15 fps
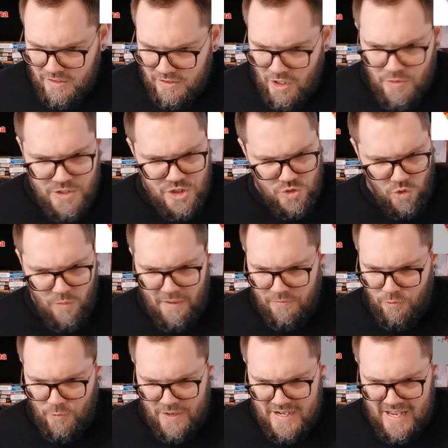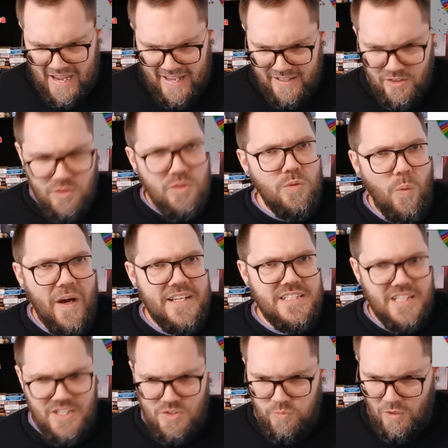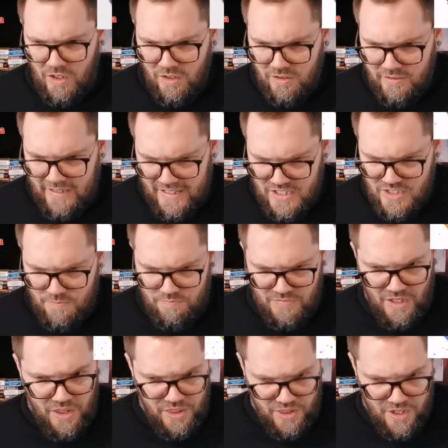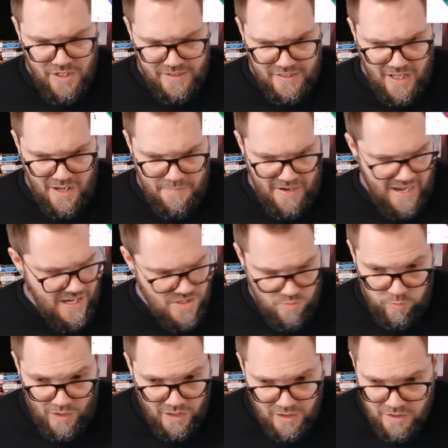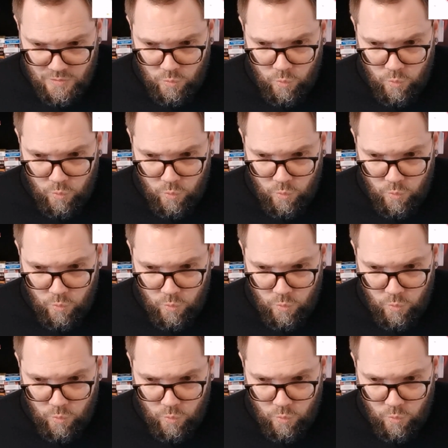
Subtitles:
Tony Storm, I've already had twice as well. That's the third time as well.